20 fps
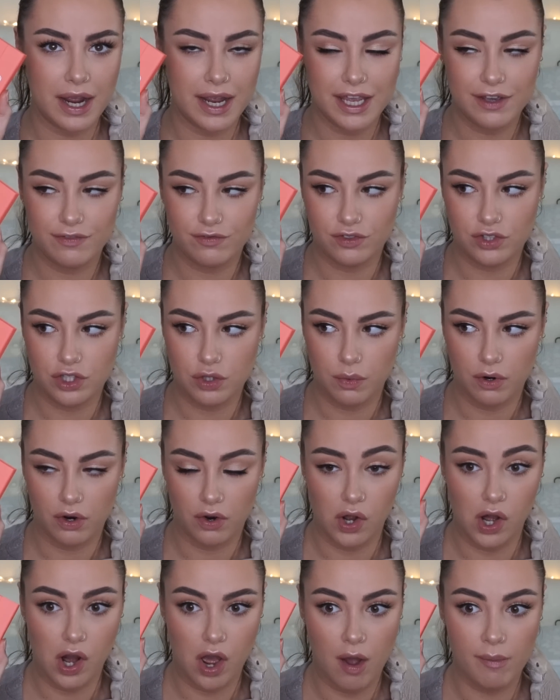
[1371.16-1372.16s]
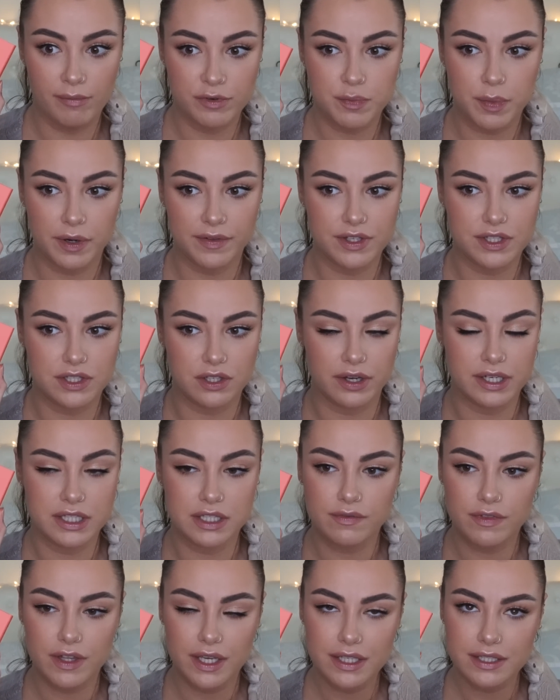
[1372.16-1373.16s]
if you are alarmed by the
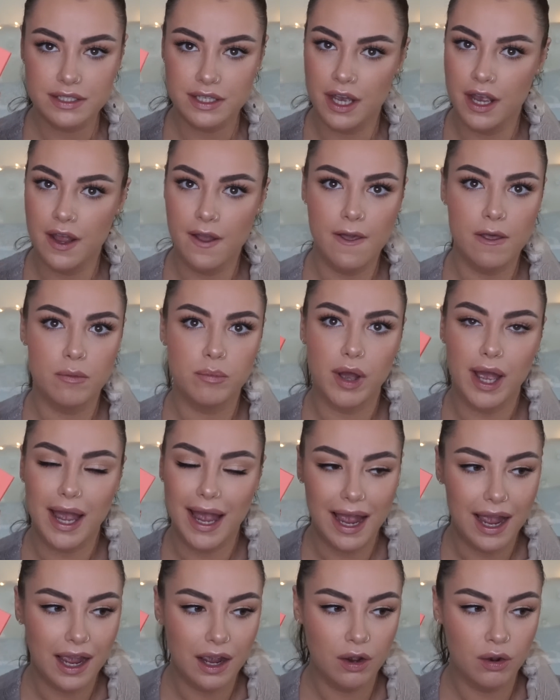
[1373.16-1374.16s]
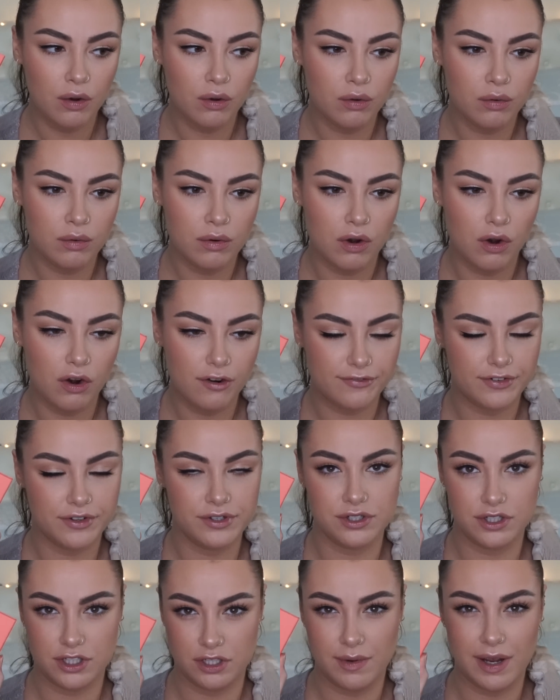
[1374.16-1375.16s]
size of this, but how
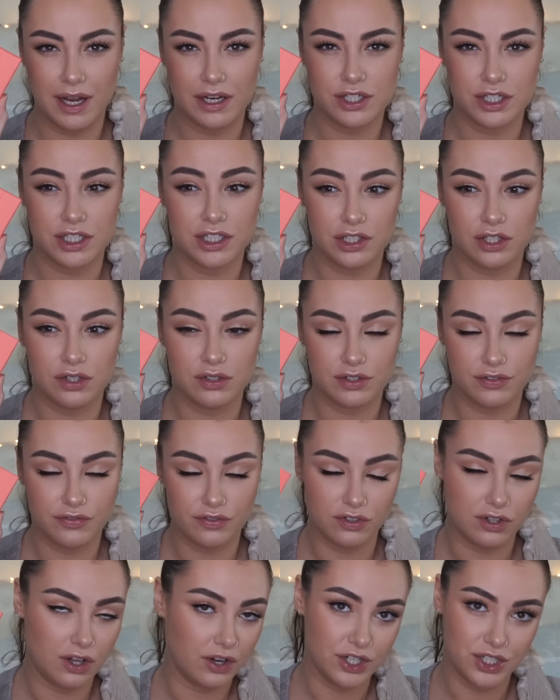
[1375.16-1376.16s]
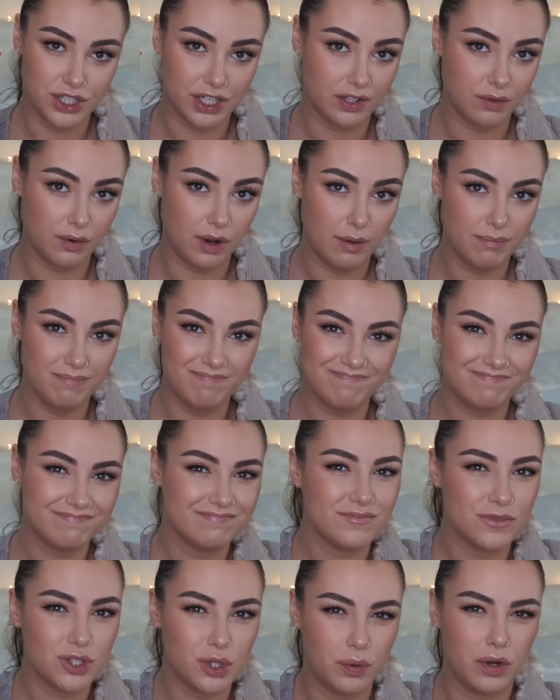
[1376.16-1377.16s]
often do you actually use a full eyeshadow up?
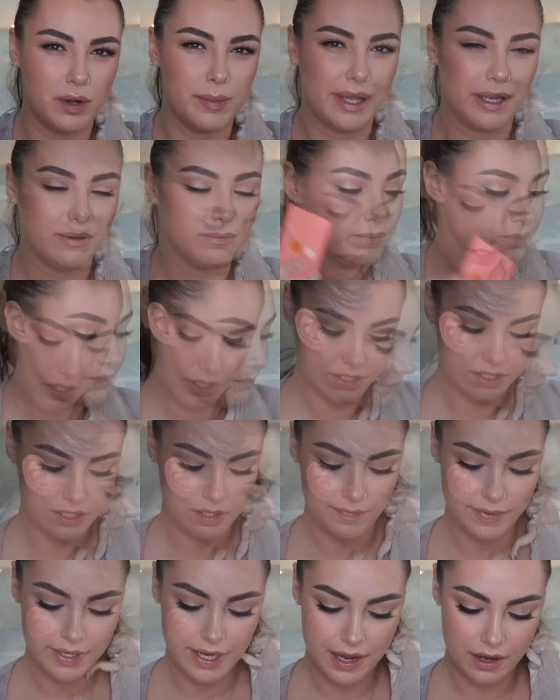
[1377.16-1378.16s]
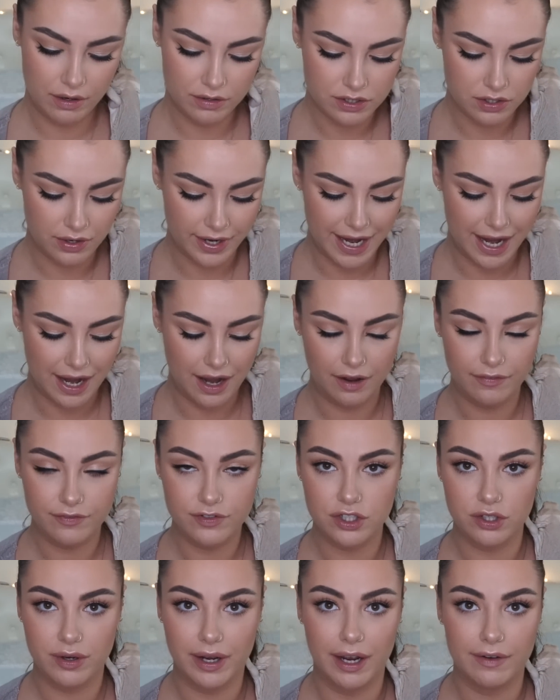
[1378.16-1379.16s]
Do you know what I mean? Something else I have
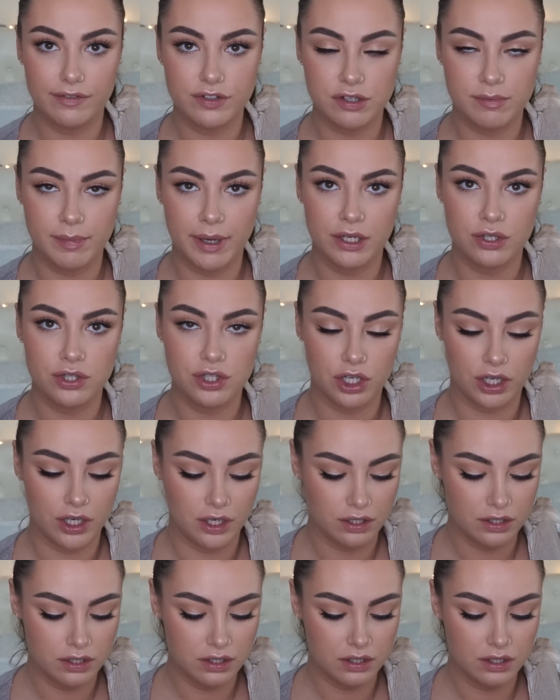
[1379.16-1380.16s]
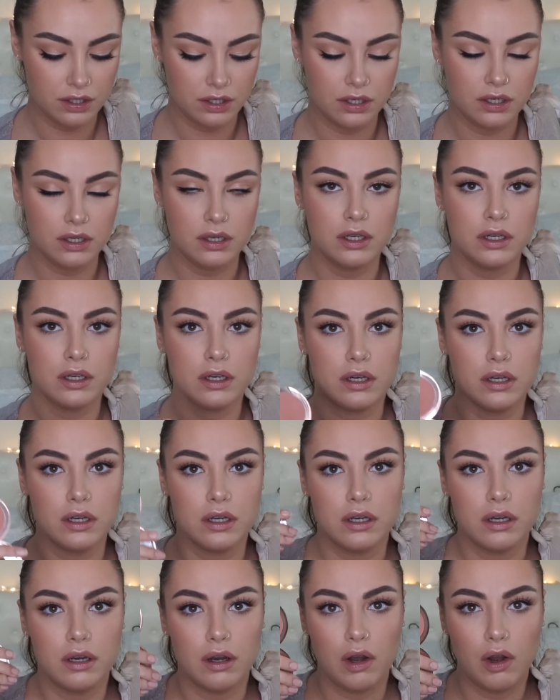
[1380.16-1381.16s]
to mention,
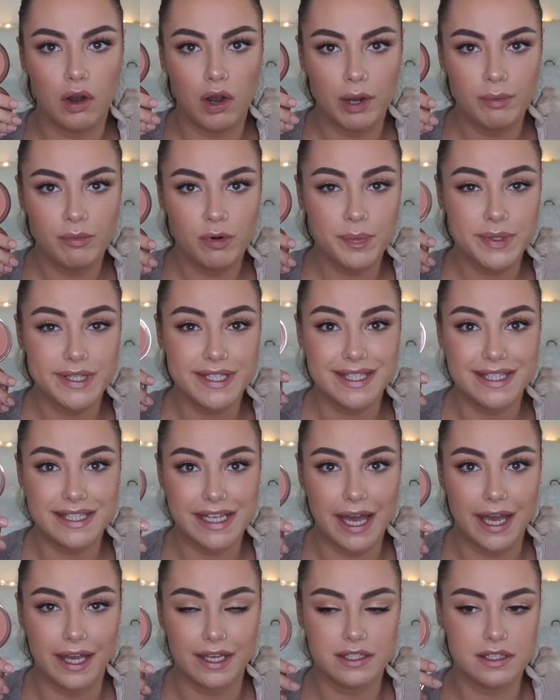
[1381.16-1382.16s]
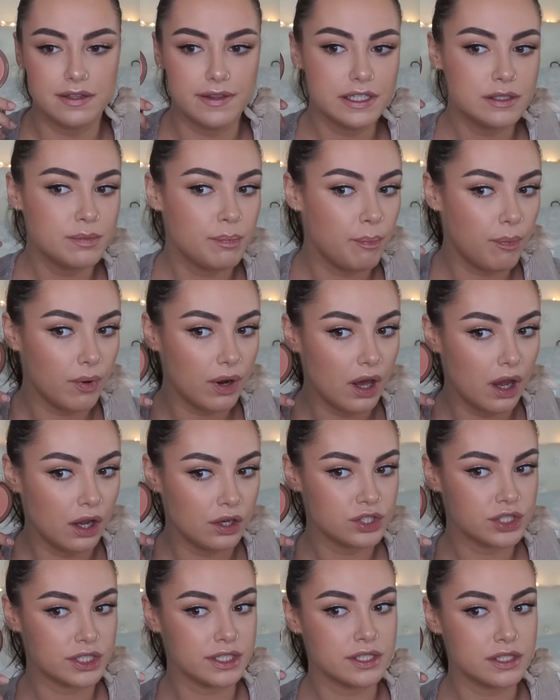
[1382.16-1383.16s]
I'm obsessed. This
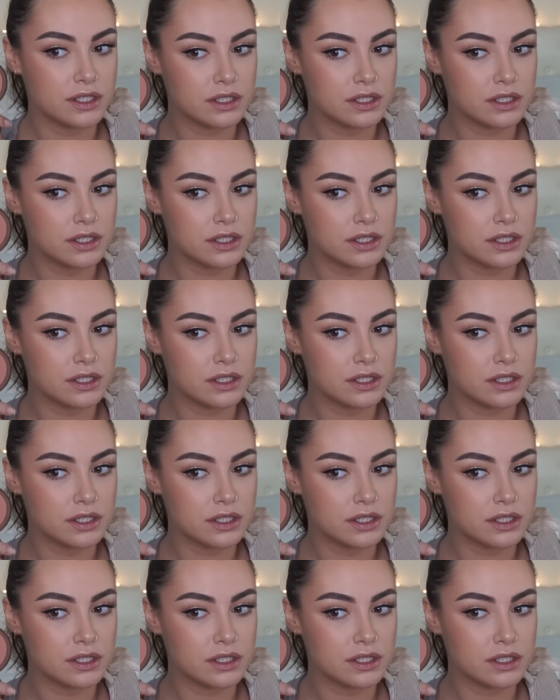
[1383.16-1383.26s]
blush is